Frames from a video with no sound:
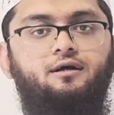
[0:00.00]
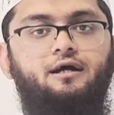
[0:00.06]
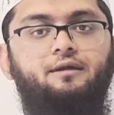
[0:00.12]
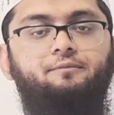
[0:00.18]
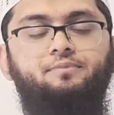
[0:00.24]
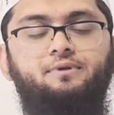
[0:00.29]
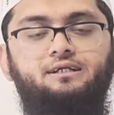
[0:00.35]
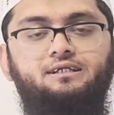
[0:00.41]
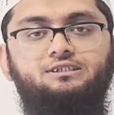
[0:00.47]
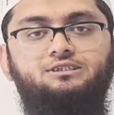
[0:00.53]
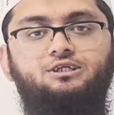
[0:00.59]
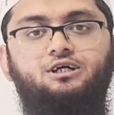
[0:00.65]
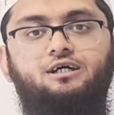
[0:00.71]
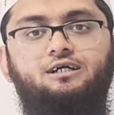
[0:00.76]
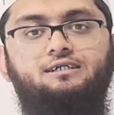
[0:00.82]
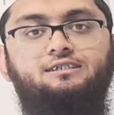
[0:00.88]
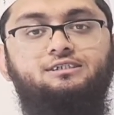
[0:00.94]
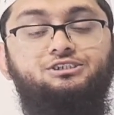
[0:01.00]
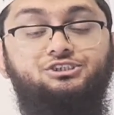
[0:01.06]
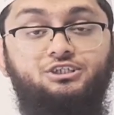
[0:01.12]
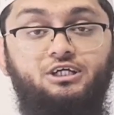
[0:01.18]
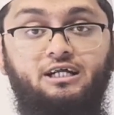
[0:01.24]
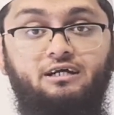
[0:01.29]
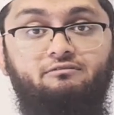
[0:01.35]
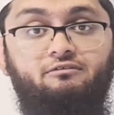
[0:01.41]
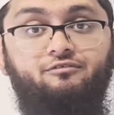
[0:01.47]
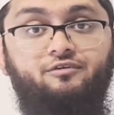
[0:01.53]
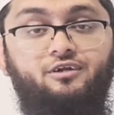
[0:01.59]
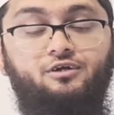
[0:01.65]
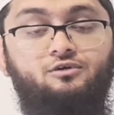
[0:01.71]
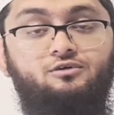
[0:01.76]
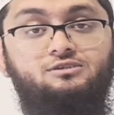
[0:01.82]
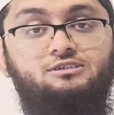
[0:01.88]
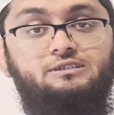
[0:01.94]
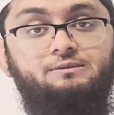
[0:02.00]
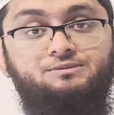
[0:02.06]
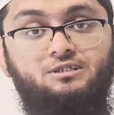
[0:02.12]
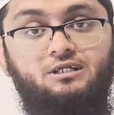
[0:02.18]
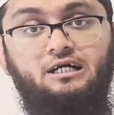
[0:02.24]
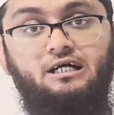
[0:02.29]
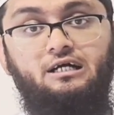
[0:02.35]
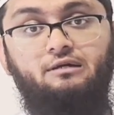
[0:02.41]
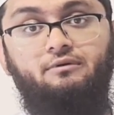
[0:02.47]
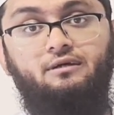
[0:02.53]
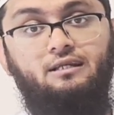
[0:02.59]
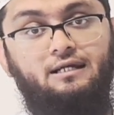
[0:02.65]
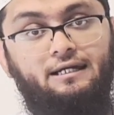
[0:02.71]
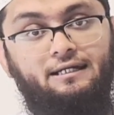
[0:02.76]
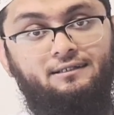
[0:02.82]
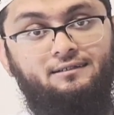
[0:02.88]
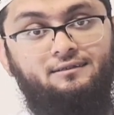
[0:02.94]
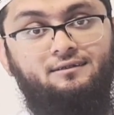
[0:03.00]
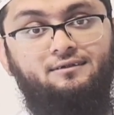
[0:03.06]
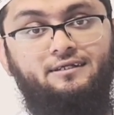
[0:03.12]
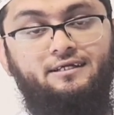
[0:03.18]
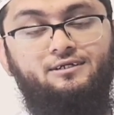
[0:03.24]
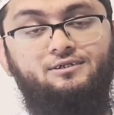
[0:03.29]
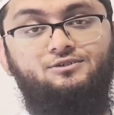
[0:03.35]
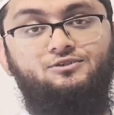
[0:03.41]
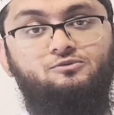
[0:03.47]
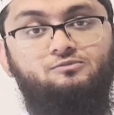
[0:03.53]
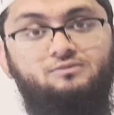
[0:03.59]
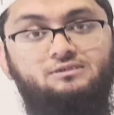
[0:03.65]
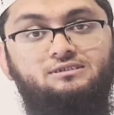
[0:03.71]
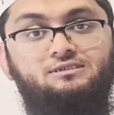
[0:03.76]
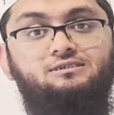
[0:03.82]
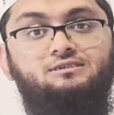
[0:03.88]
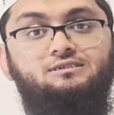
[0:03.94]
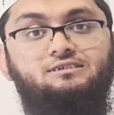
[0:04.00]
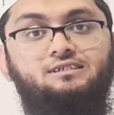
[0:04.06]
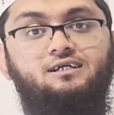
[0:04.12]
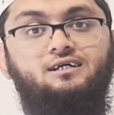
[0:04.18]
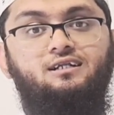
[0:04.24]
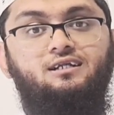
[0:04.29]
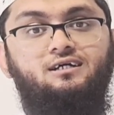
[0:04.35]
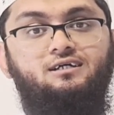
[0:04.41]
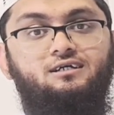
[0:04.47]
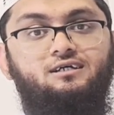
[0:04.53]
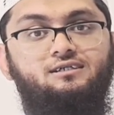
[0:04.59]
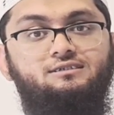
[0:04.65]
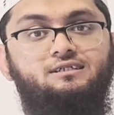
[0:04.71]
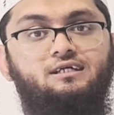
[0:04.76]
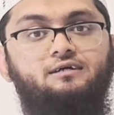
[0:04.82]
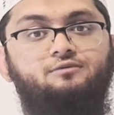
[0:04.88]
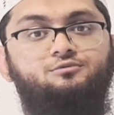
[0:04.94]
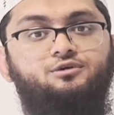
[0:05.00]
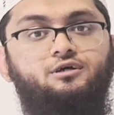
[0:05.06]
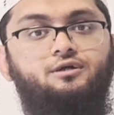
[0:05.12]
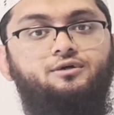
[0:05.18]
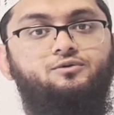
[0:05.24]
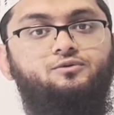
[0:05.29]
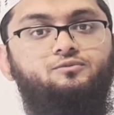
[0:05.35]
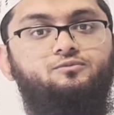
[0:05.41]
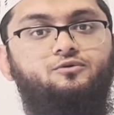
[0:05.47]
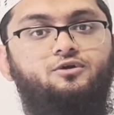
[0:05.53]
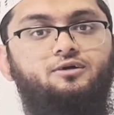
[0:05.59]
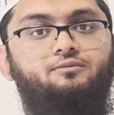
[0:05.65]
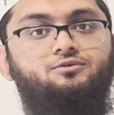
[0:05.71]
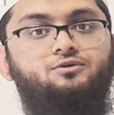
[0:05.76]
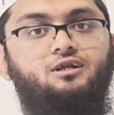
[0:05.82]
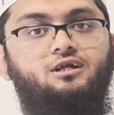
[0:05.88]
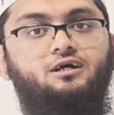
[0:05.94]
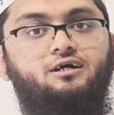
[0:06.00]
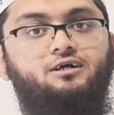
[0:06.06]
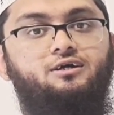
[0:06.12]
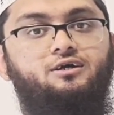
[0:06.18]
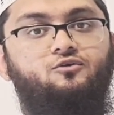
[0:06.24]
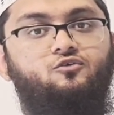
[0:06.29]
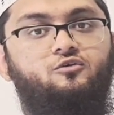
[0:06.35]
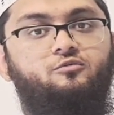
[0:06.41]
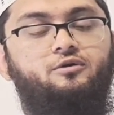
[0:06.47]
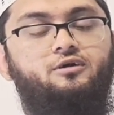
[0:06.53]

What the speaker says: And please share our video, subscribe and like. Thank you so much. Jazakallah khair. Assalamu alaikum wa rahmatullahi wa